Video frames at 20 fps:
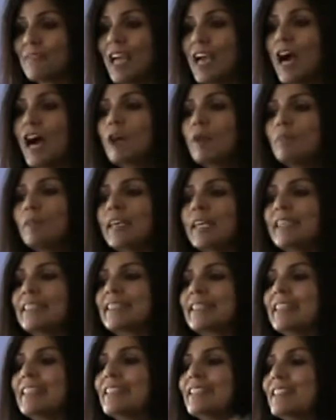are
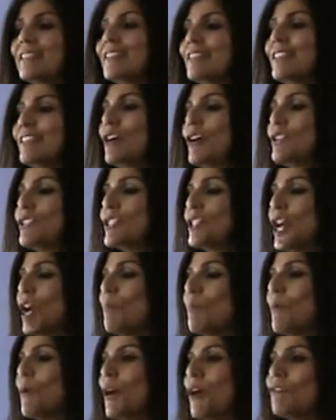placed instantly on
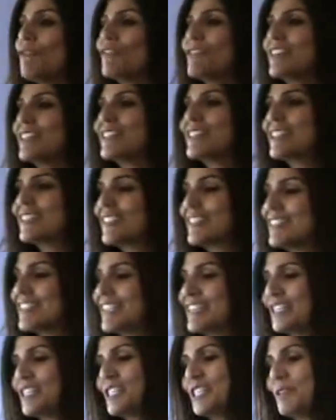top of this
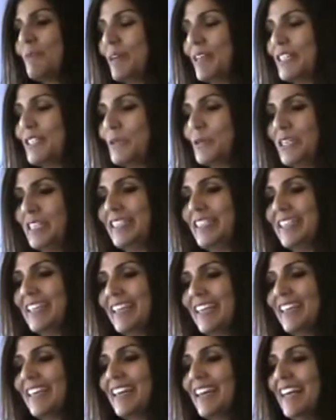system, as you can
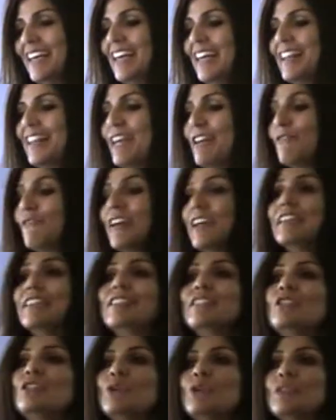see. They
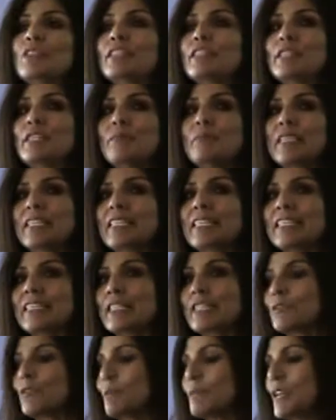face no systematic
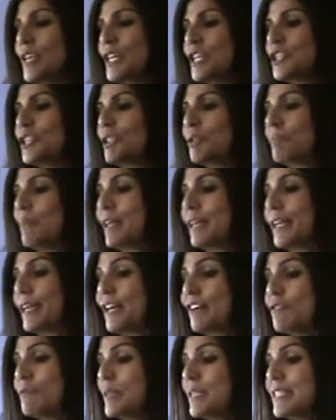discrimination by the
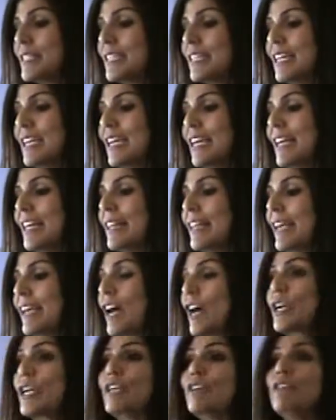government. They
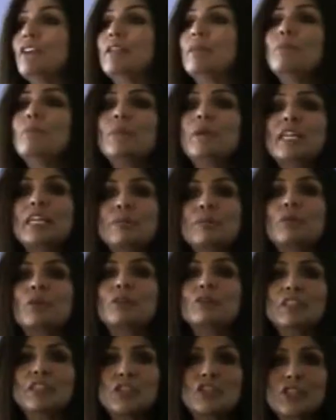are given many
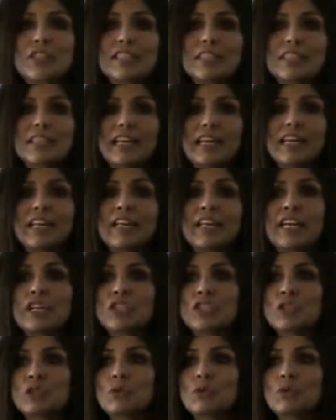privileges that the
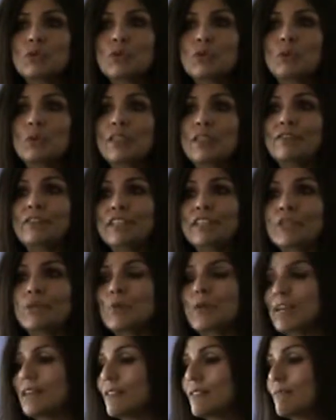non-Jews who live in
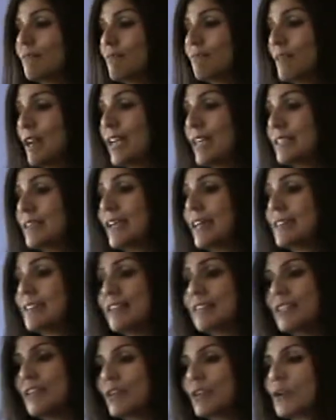Israel and
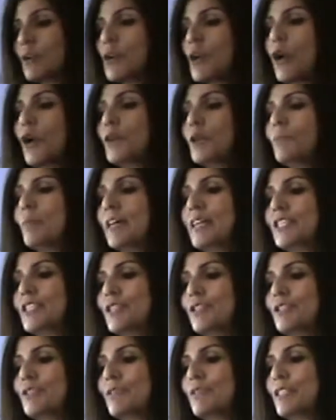in the occupied
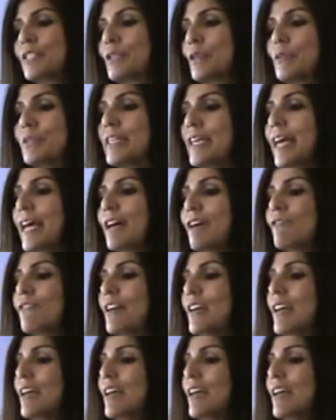territories don't have.